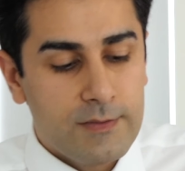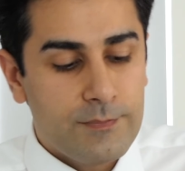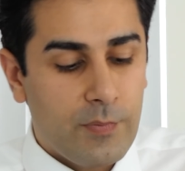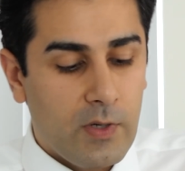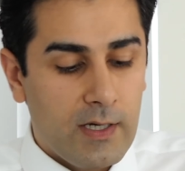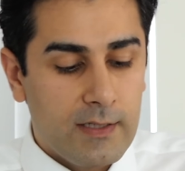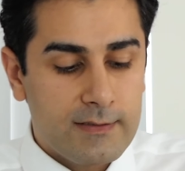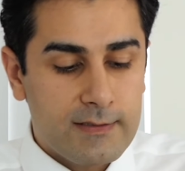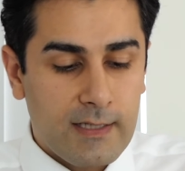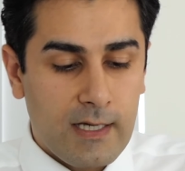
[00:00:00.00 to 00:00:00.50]

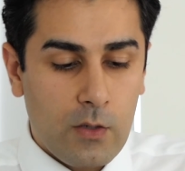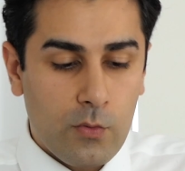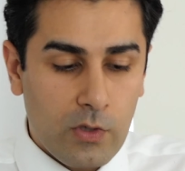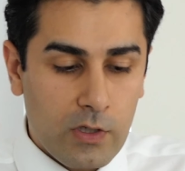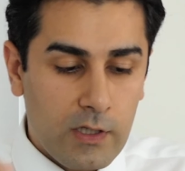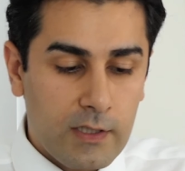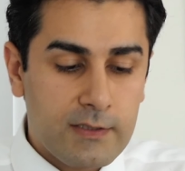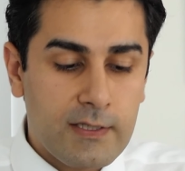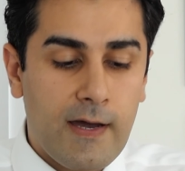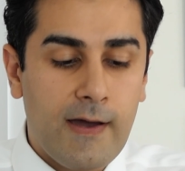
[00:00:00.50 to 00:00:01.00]
But uh, we're
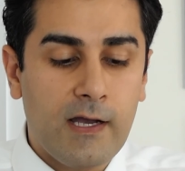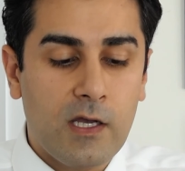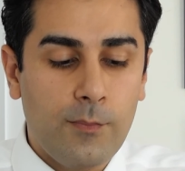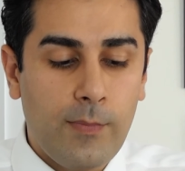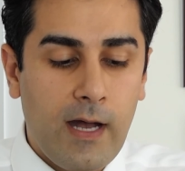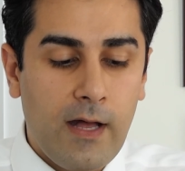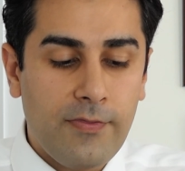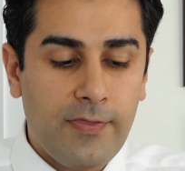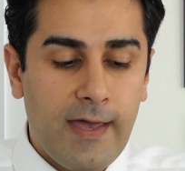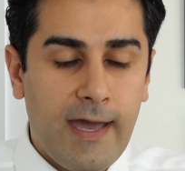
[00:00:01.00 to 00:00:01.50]
going to talk
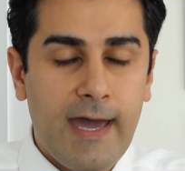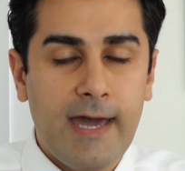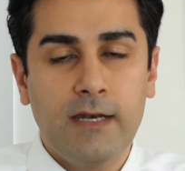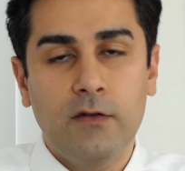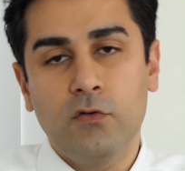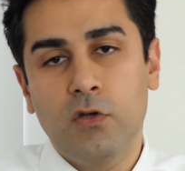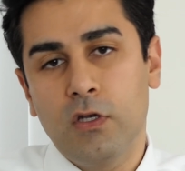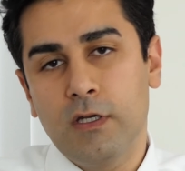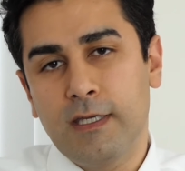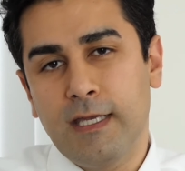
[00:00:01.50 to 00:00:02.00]
about that.
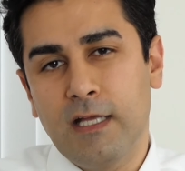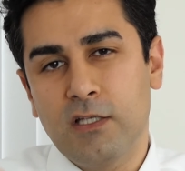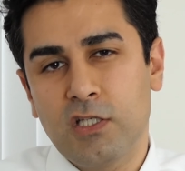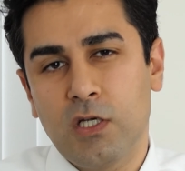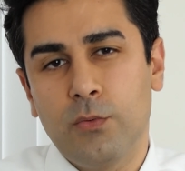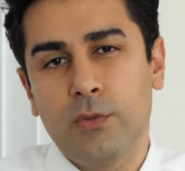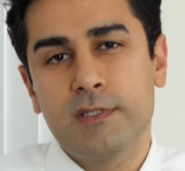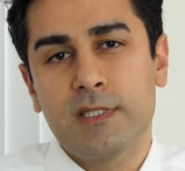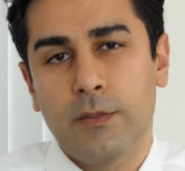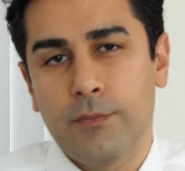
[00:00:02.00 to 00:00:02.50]
I'm going to catch
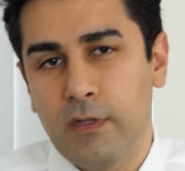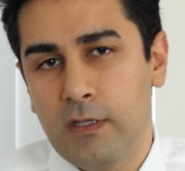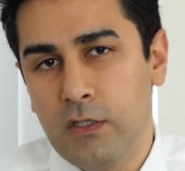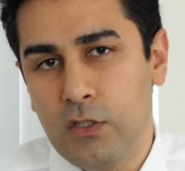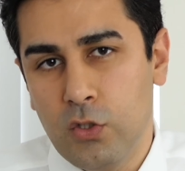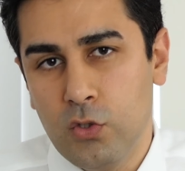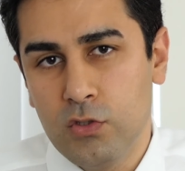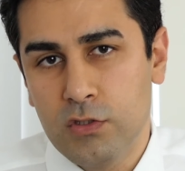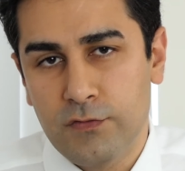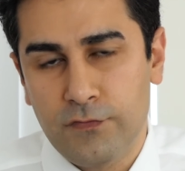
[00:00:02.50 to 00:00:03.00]
up with some of the
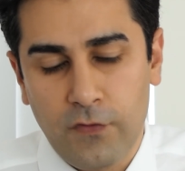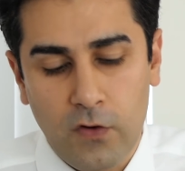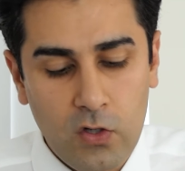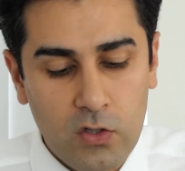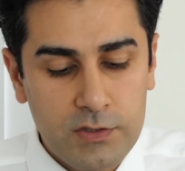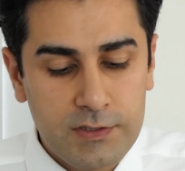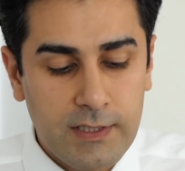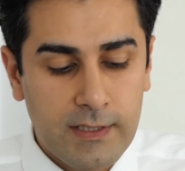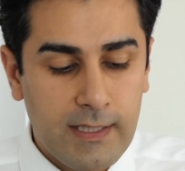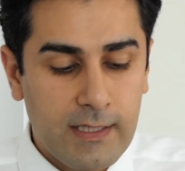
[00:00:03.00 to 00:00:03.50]
news
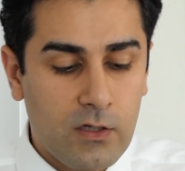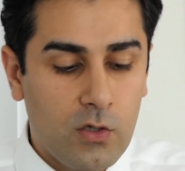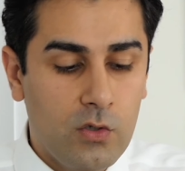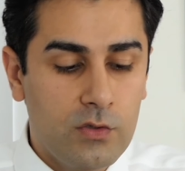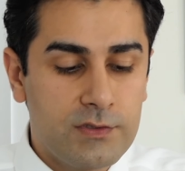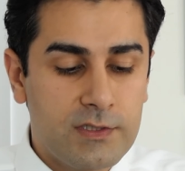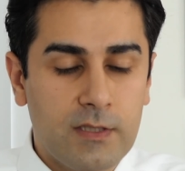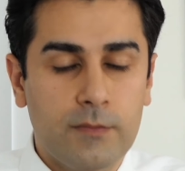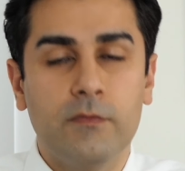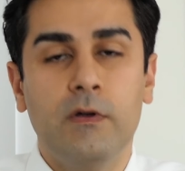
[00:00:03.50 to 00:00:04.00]
first and then go
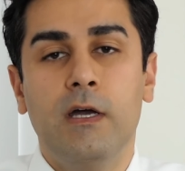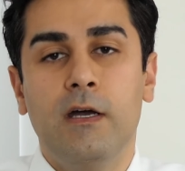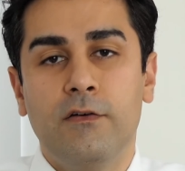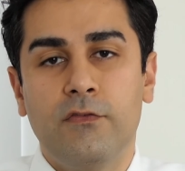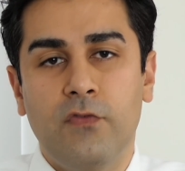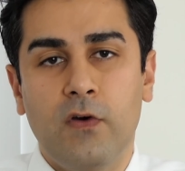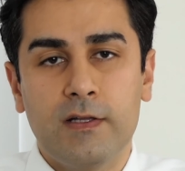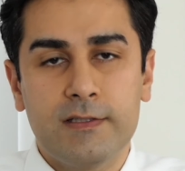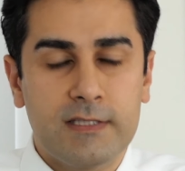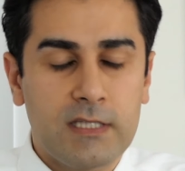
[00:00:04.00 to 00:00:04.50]
on some
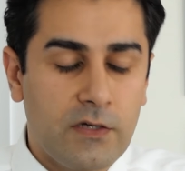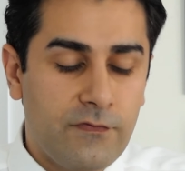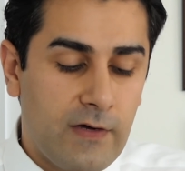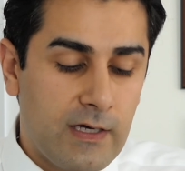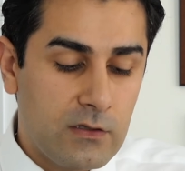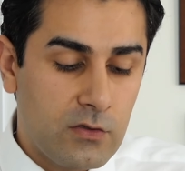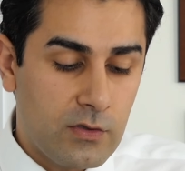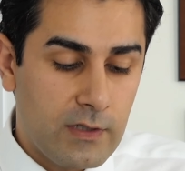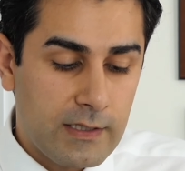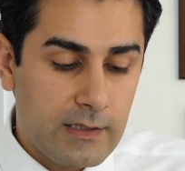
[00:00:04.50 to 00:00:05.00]
fun stuff I
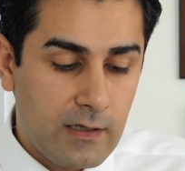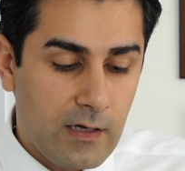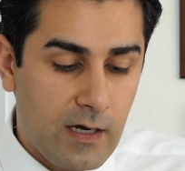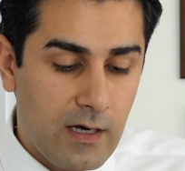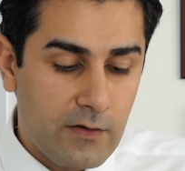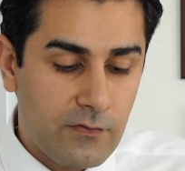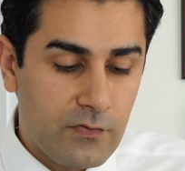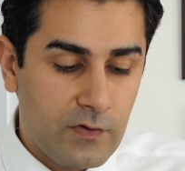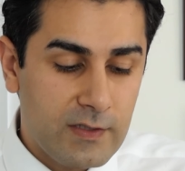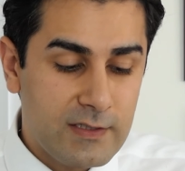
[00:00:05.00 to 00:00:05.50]
learned at the
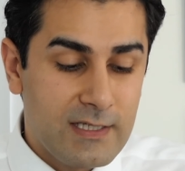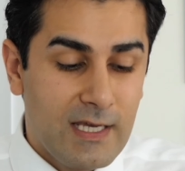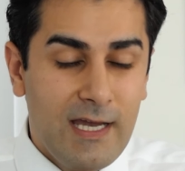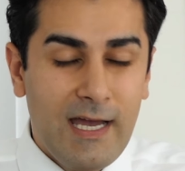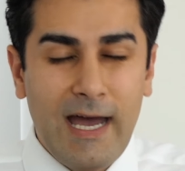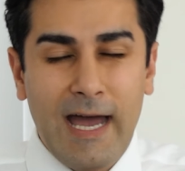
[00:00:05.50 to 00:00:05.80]
conference.